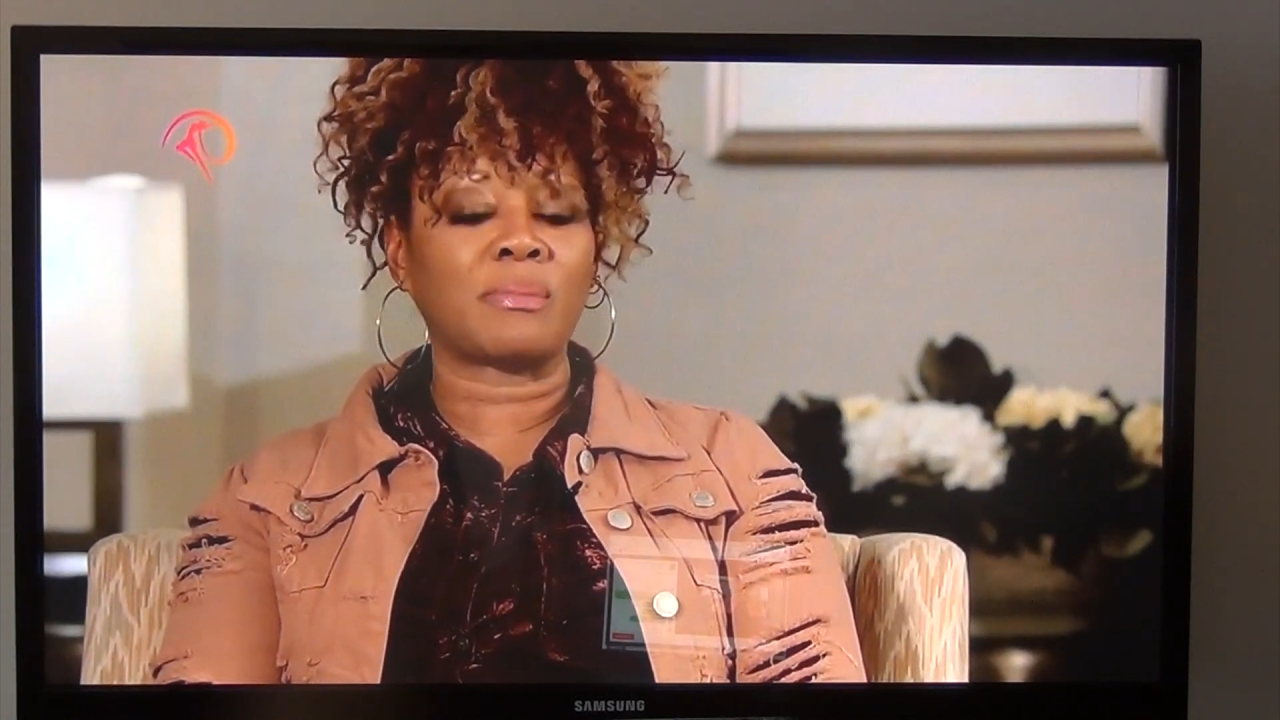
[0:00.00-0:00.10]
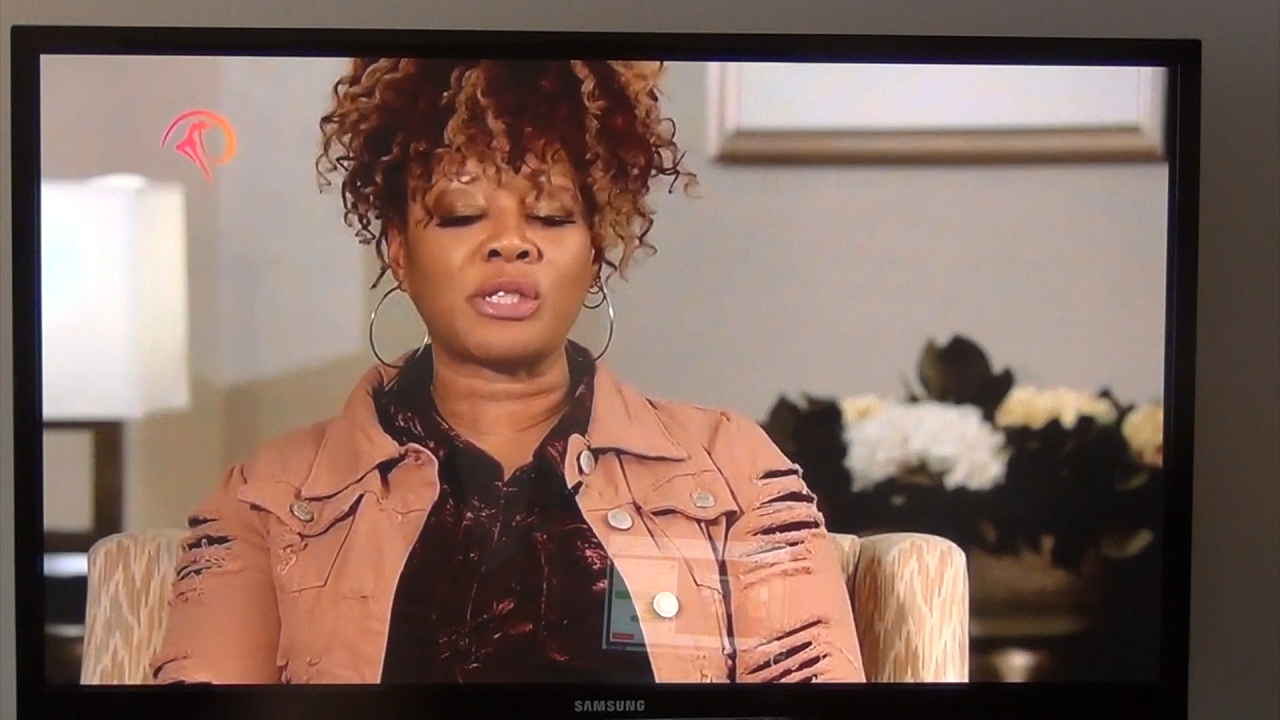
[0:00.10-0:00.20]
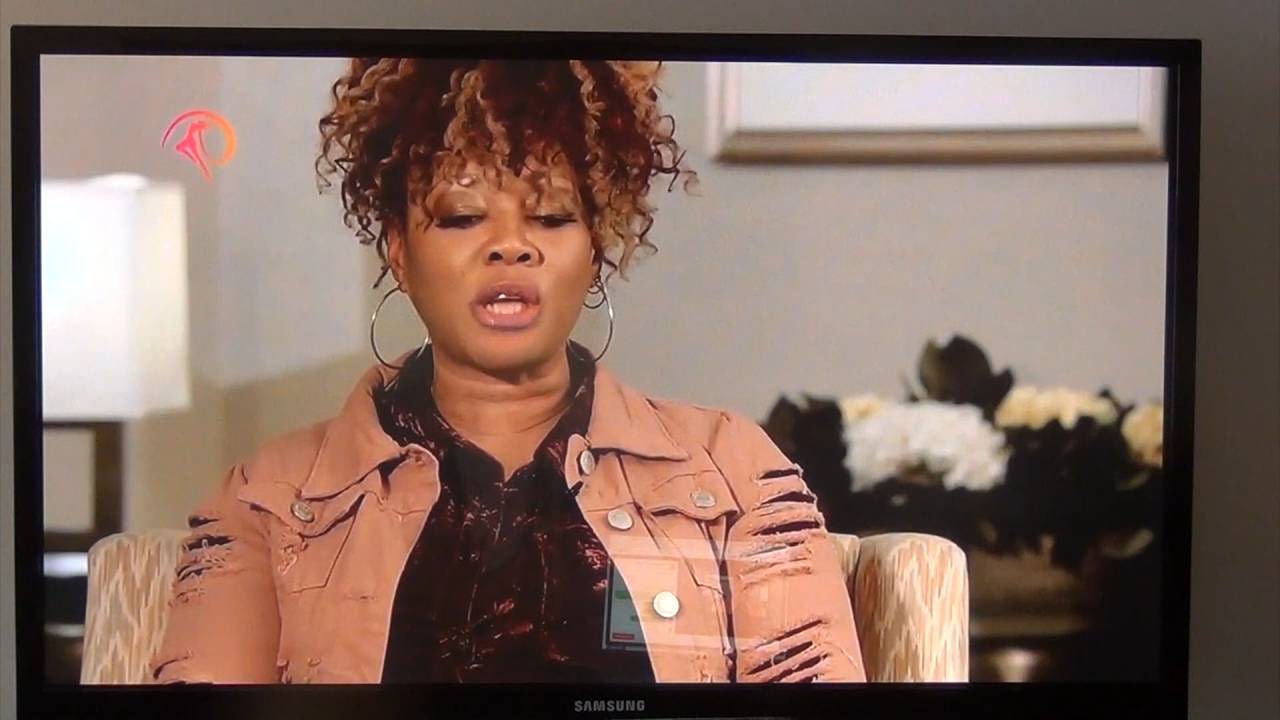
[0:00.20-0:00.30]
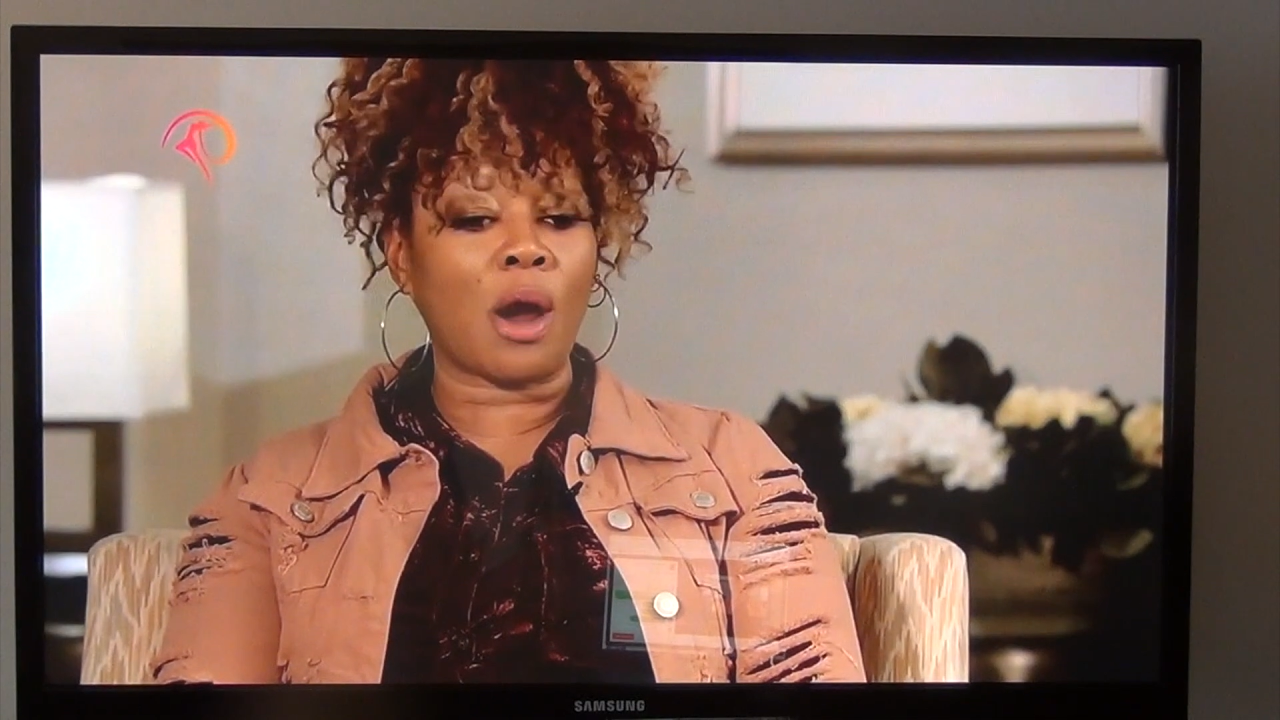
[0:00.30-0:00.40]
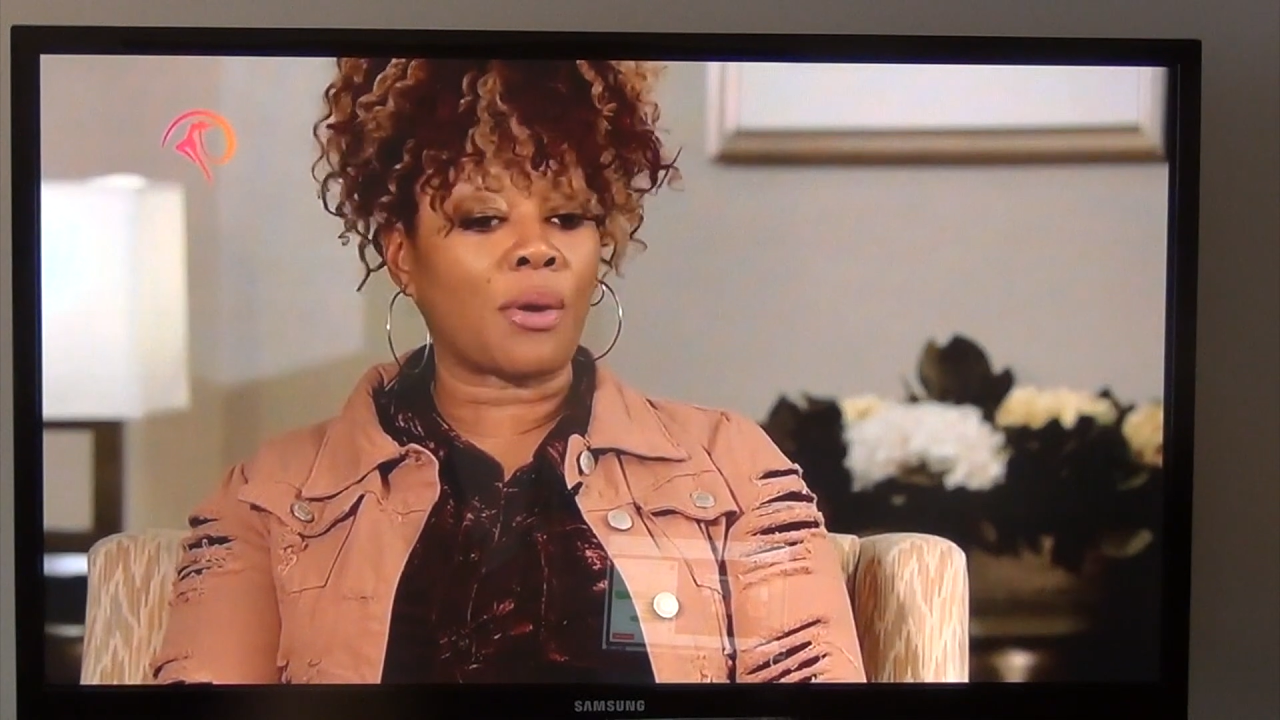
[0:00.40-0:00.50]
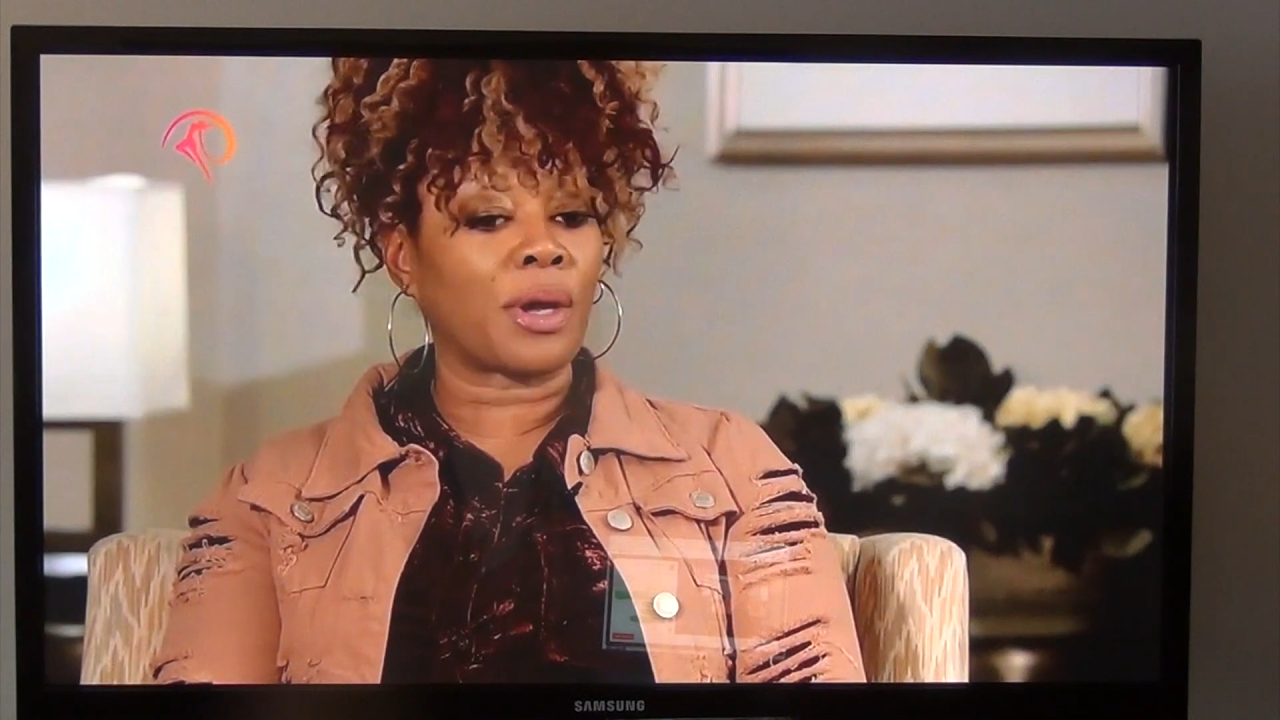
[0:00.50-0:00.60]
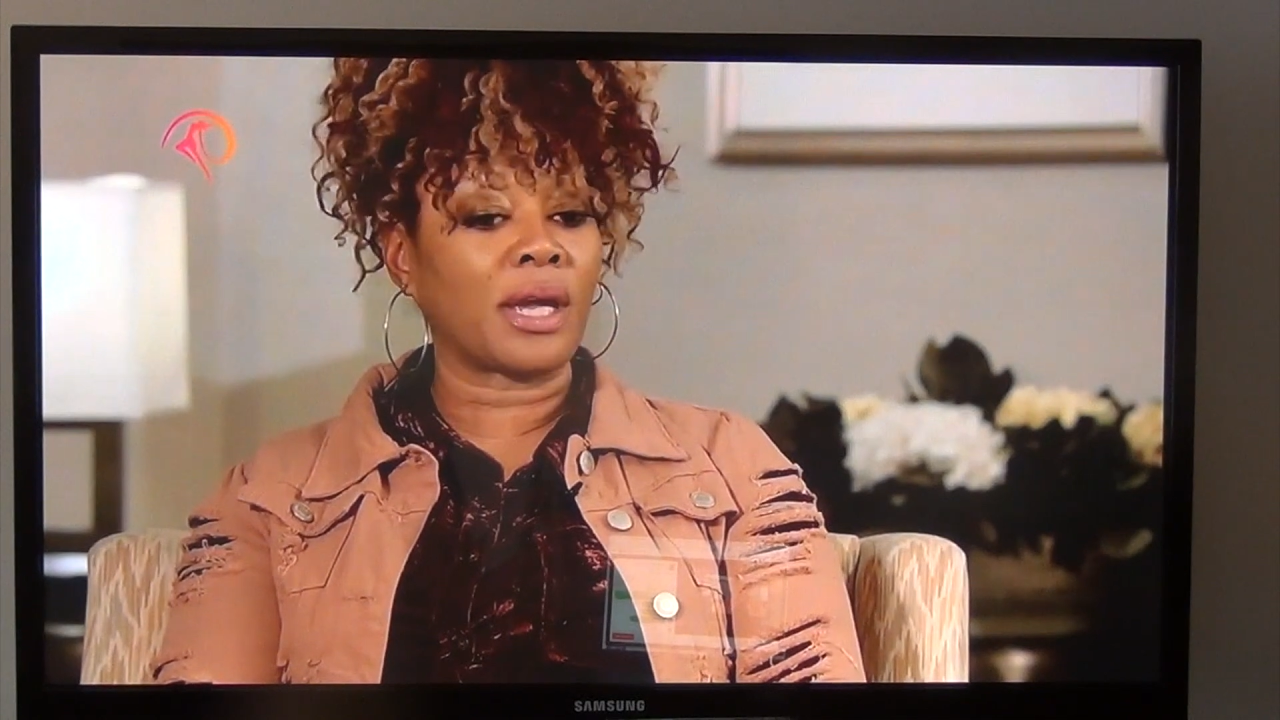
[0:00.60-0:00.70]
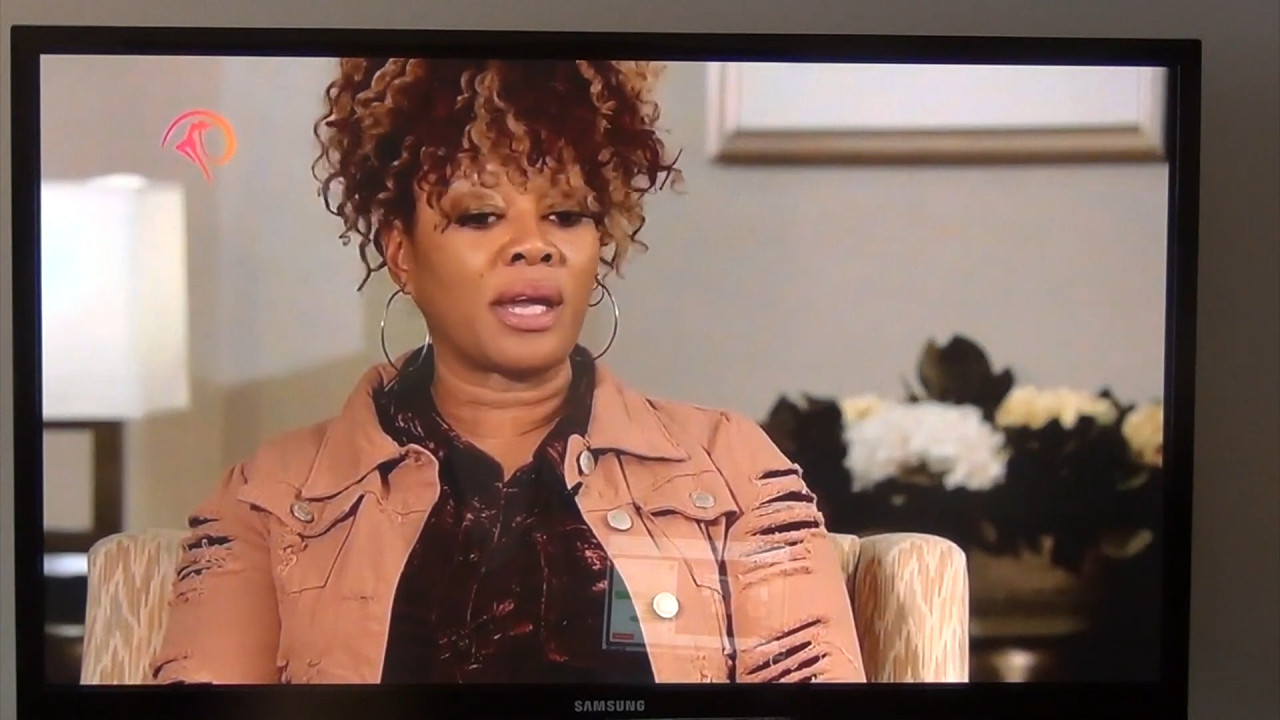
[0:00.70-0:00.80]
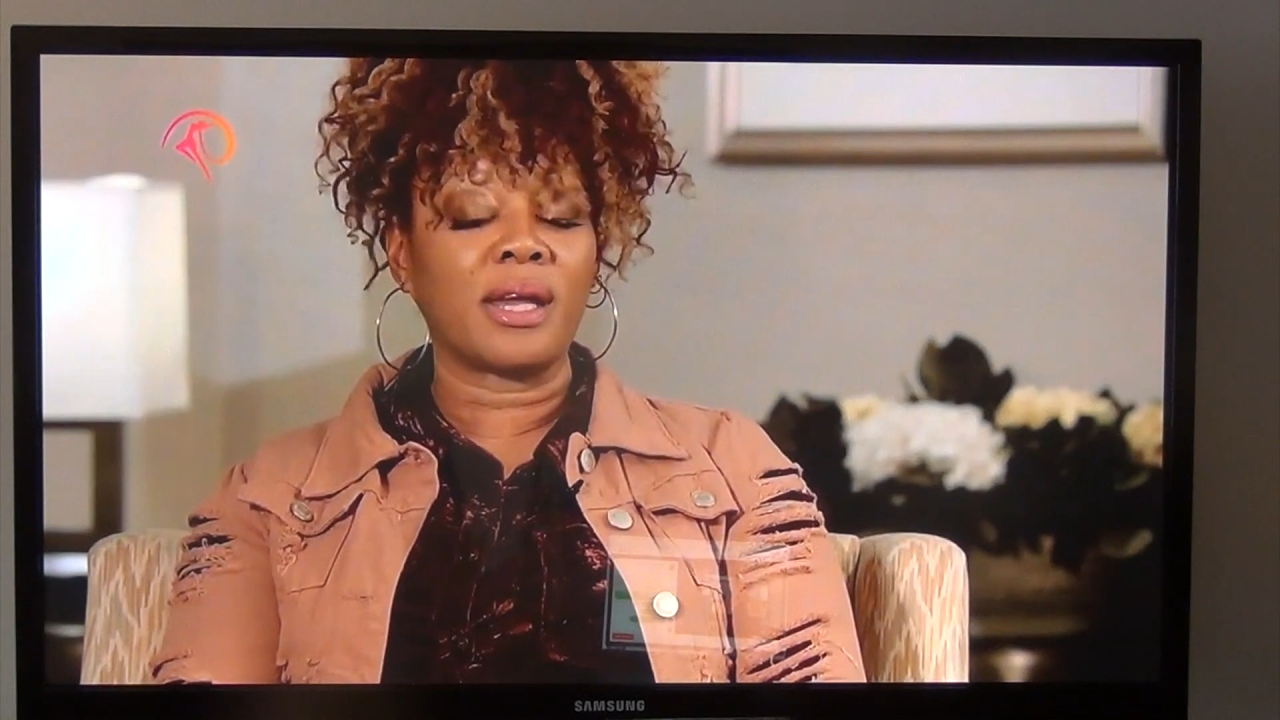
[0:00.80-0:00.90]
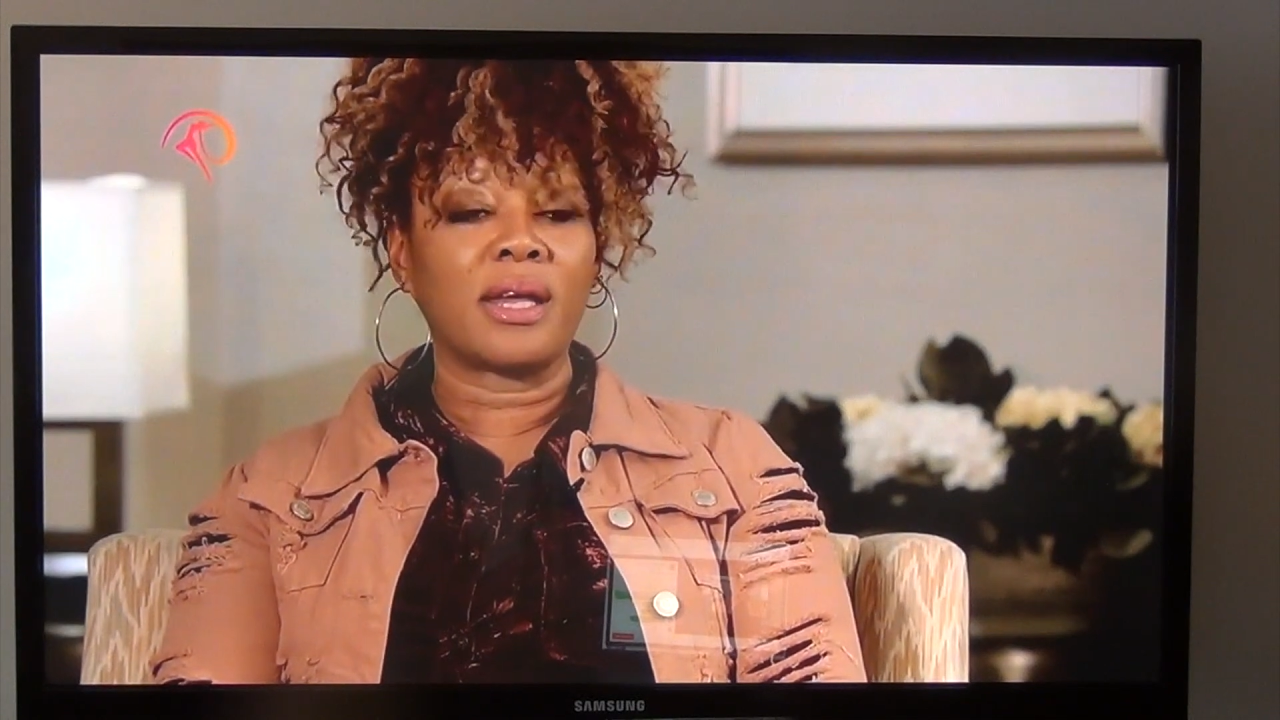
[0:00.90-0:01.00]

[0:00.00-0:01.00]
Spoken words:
"I'm sorry,